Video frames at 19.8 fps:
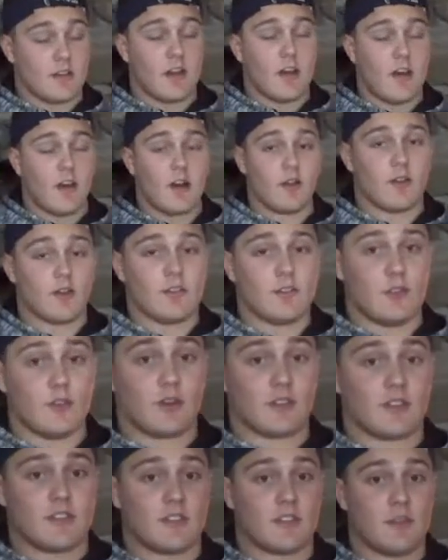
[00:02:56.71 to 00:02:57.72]
car
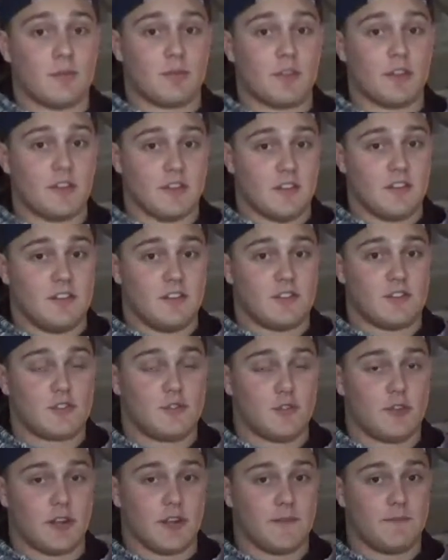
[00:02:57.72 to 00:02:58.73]
looked completely
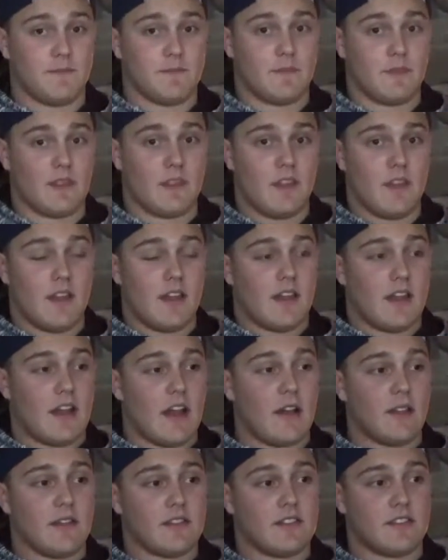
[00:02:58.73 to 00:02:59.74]
destroyed.
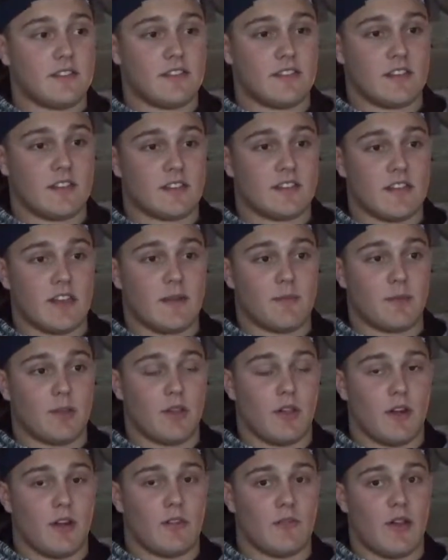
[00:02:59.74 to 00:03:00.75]
Now, this is an
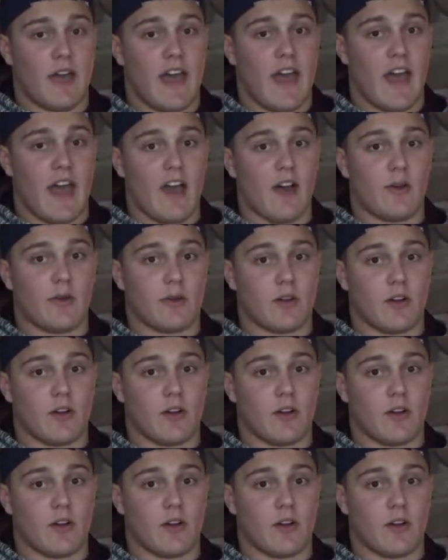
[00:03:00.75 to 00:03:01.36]
example of how